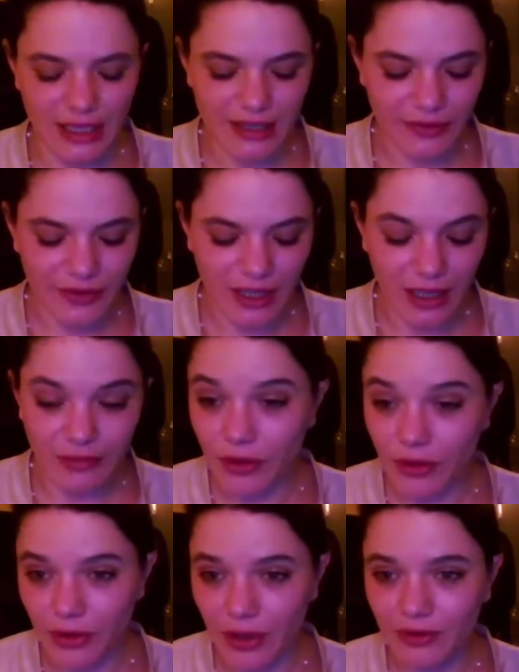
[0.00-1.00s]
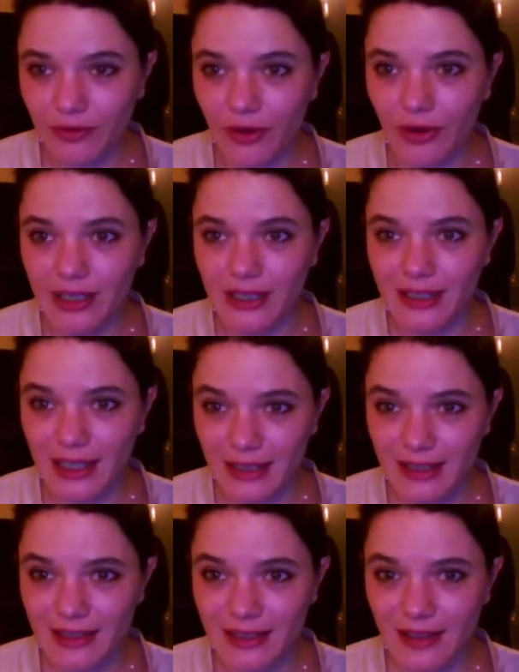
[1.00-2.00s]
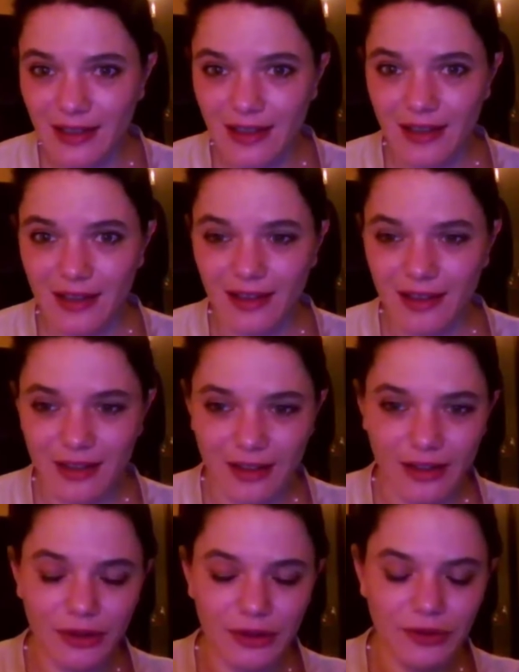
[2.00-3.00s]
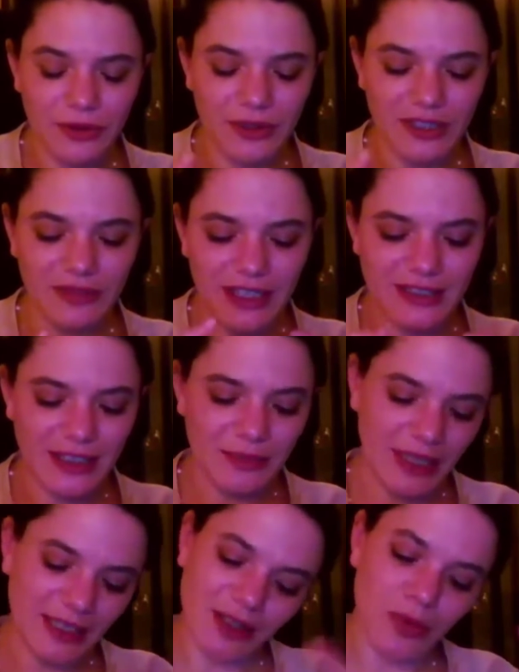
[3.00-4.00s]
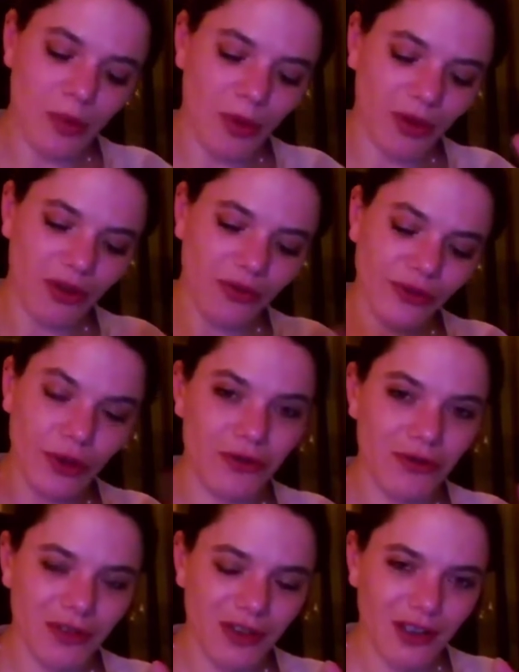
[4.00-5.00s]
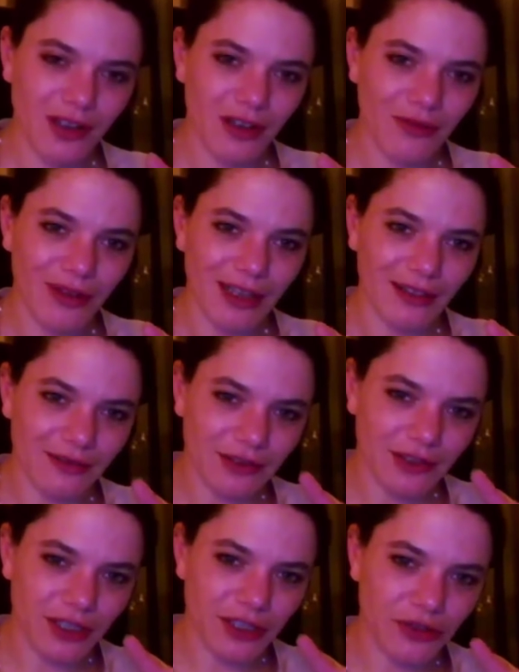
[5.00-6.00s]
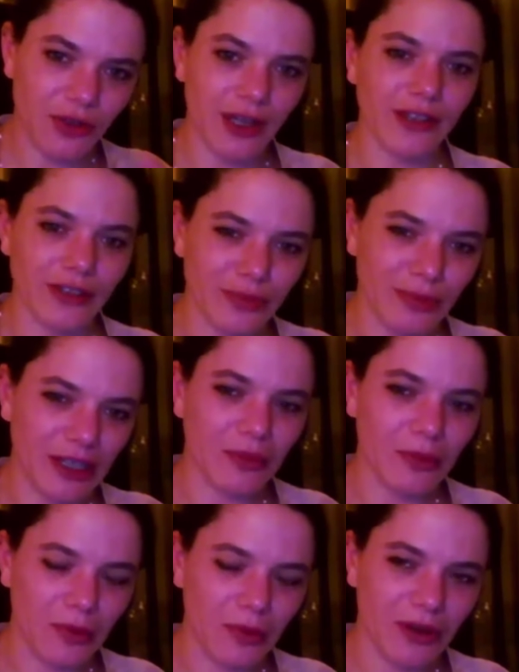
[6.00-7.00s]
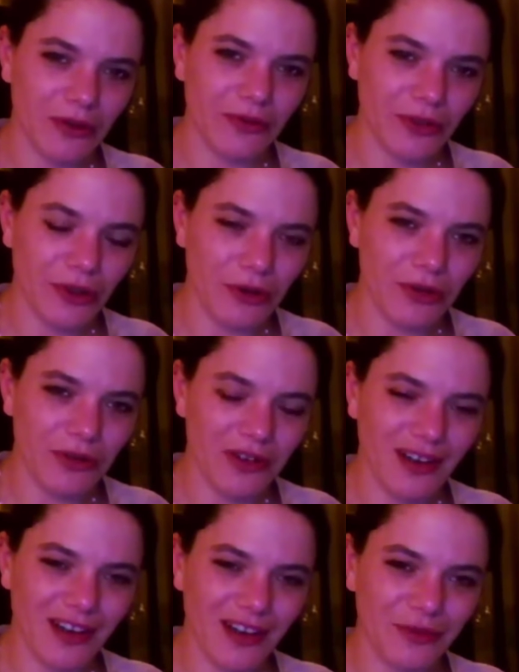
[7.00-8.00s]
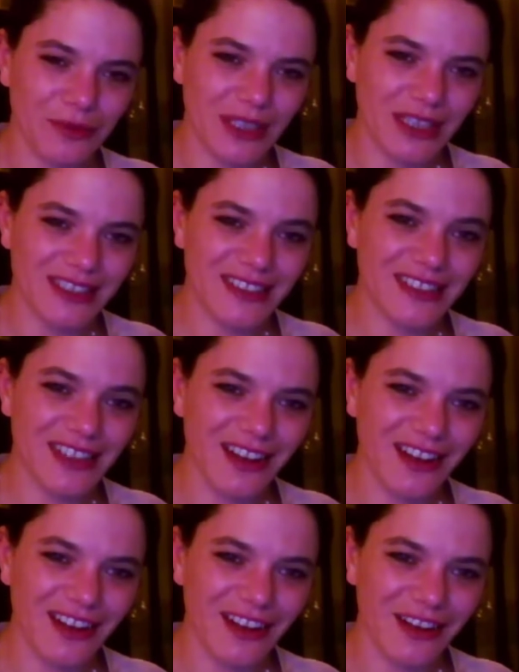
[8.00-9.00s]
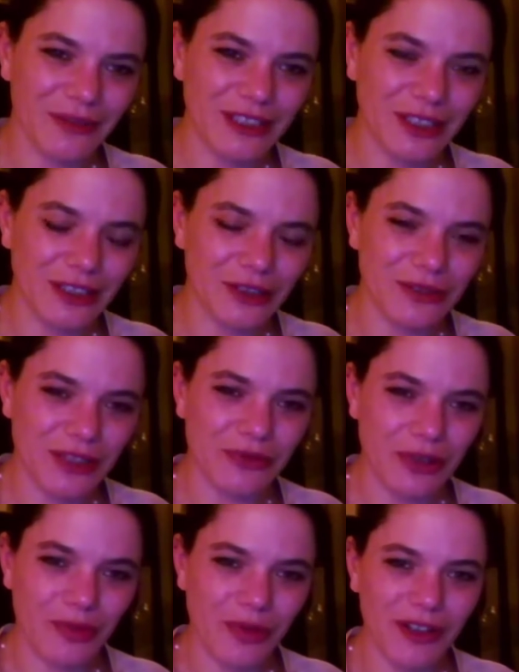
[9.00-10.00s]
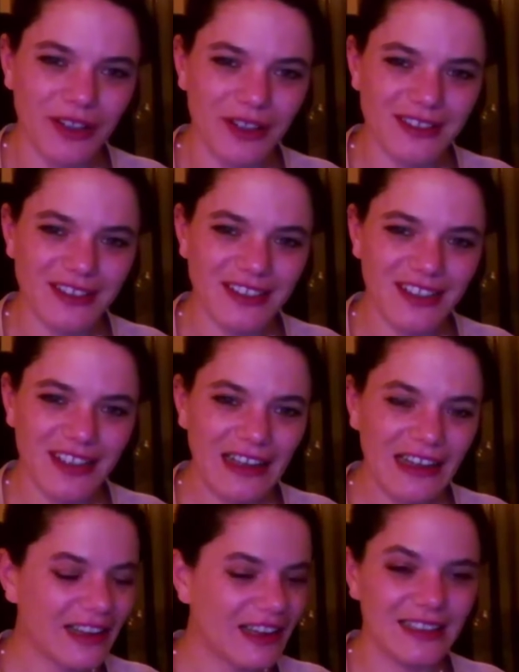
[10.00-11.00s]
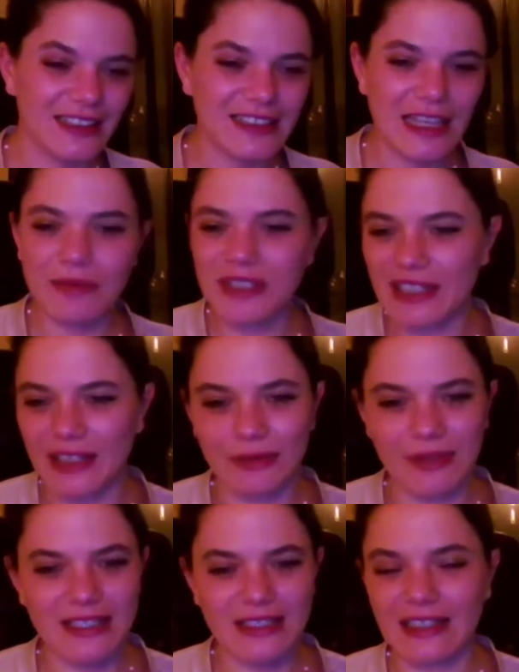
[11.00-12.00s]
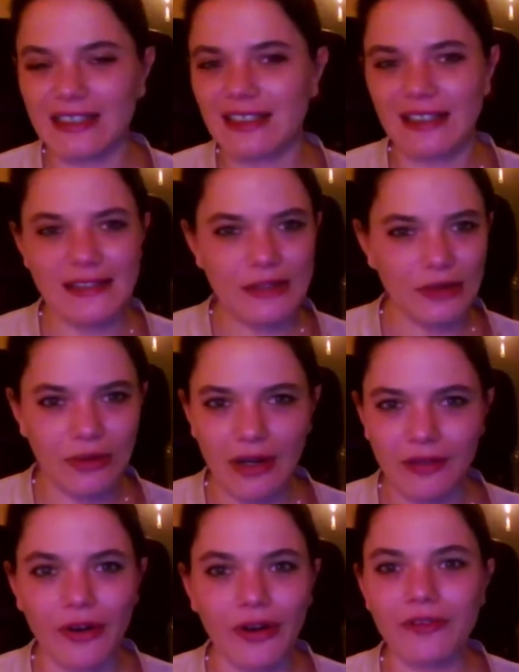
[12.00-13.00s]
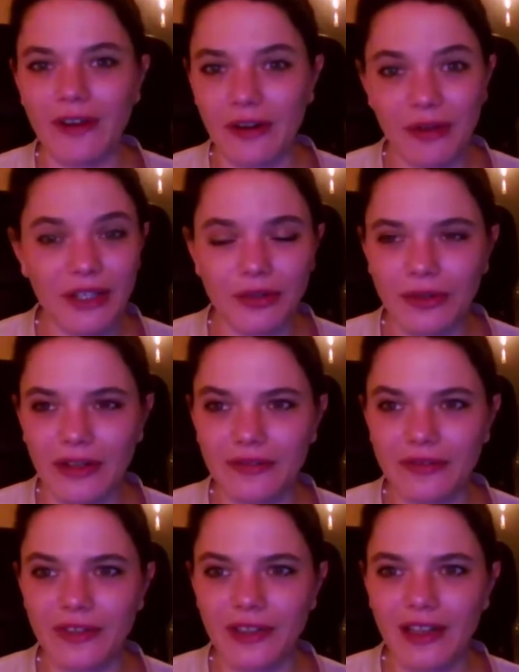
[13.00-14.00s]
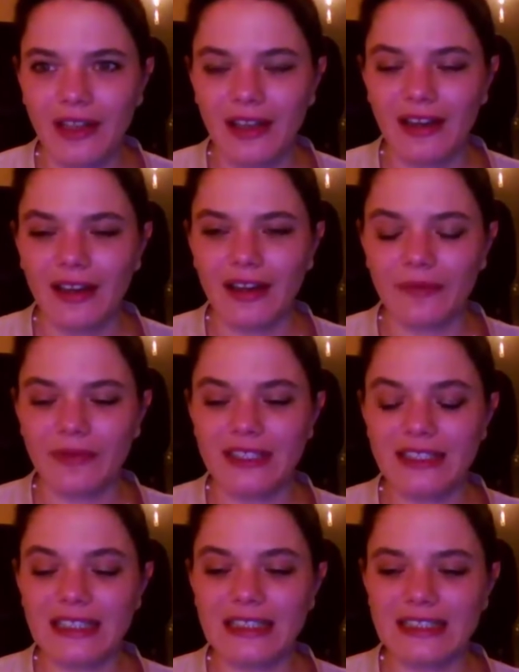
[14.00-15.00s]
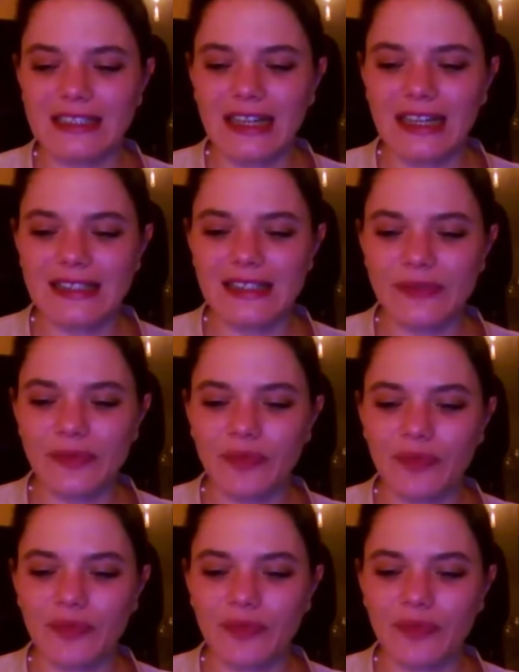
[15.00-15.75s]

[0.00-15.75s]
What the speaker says: case of the alveograph, for instance, the device that makes a bubble of dough. Well, just try to make a bubble of dough with a gluten-free product. And same thing with an extensograph or a farinograph. The thing is that